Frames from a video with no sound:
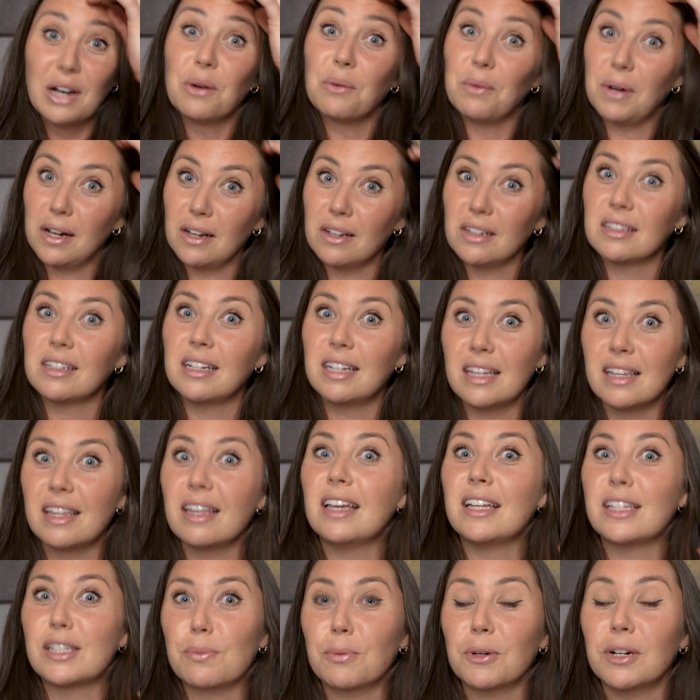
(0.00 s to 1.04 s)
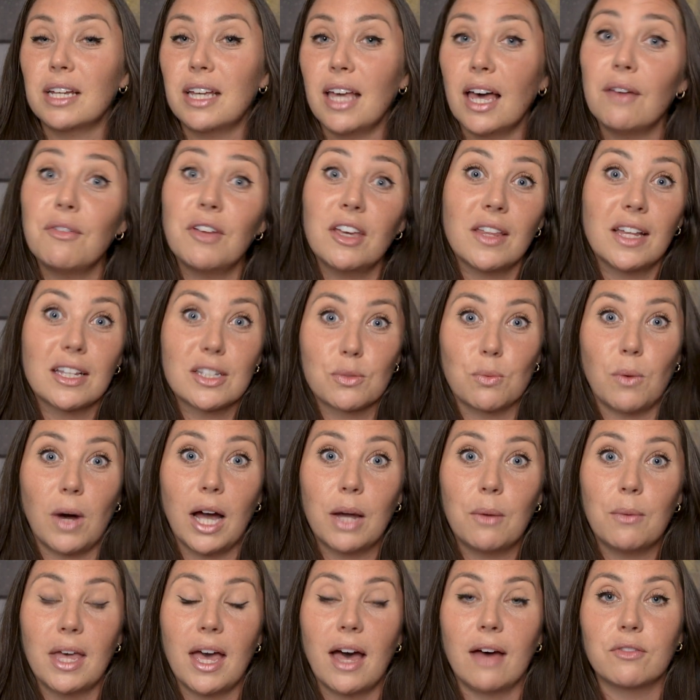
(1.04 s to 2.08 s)
Well, it's pretty heavy, and that's why
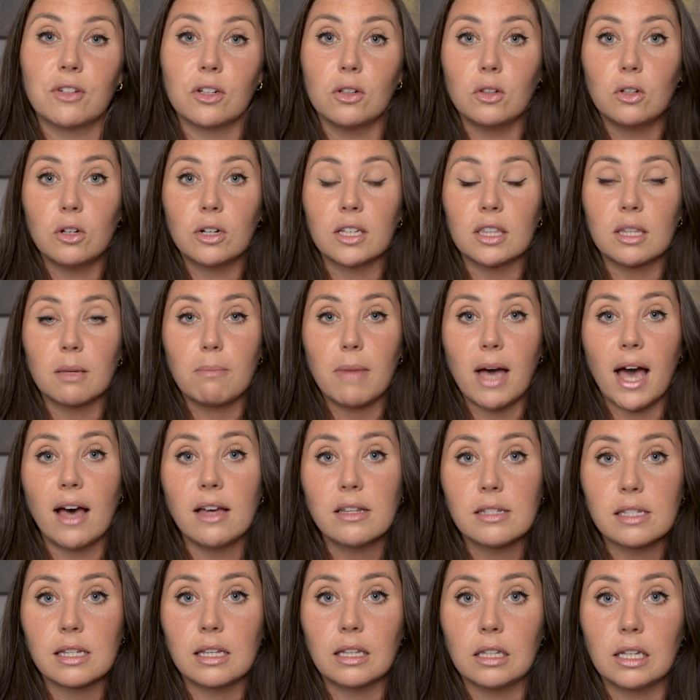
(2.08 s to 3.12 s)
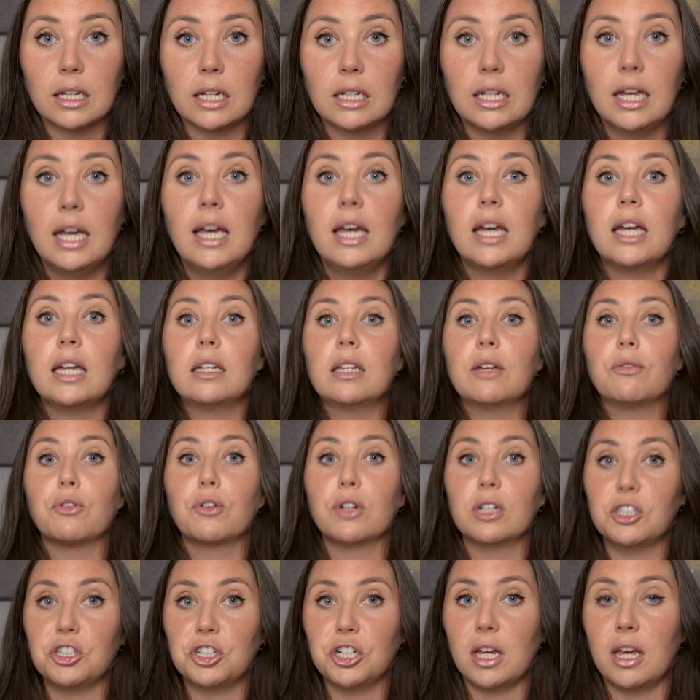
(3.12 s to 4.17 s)
we have to look at the masculine and
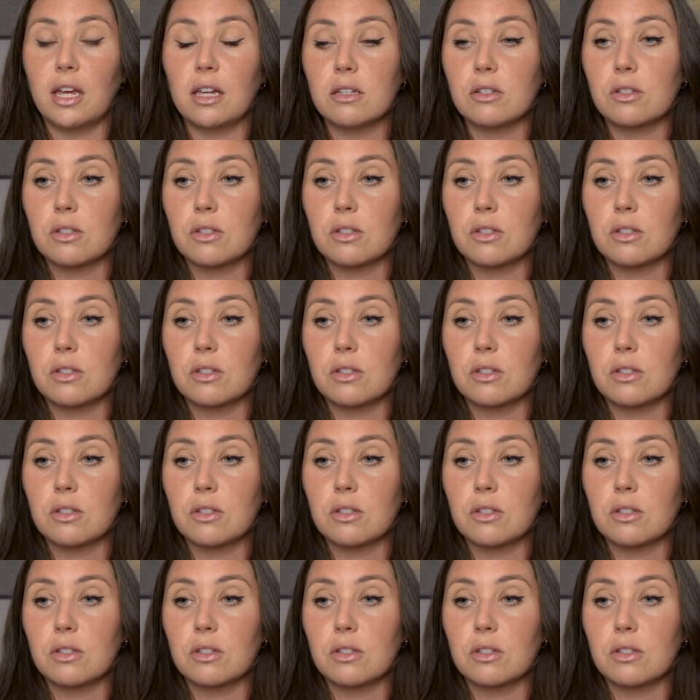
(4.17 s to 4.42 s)
differentiate.